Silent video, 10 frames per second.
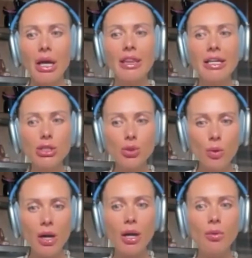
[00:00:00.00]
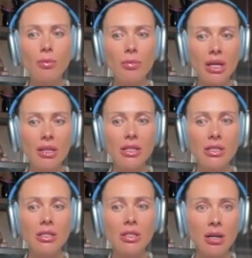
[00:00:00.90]
That's why we made
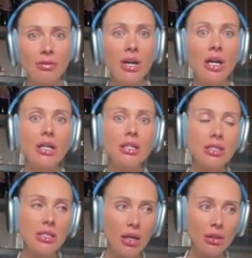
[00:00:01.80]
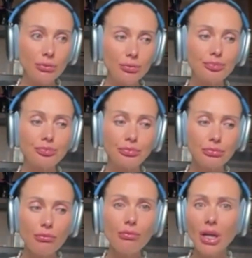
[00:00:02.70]
this love self
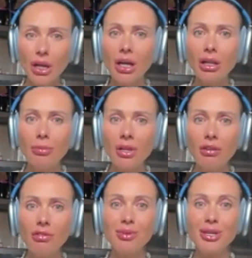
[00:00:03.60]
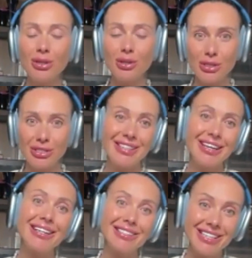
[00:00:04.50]
help love because,
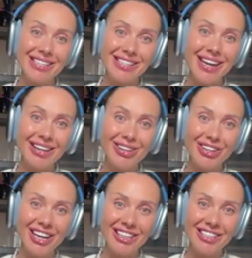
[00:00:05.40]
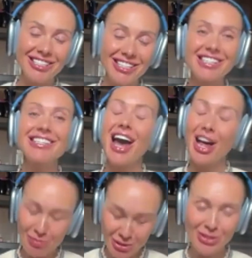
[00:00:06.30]
as they say in the United States,
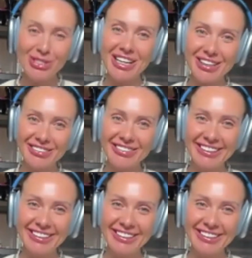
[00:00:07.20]
help yourself.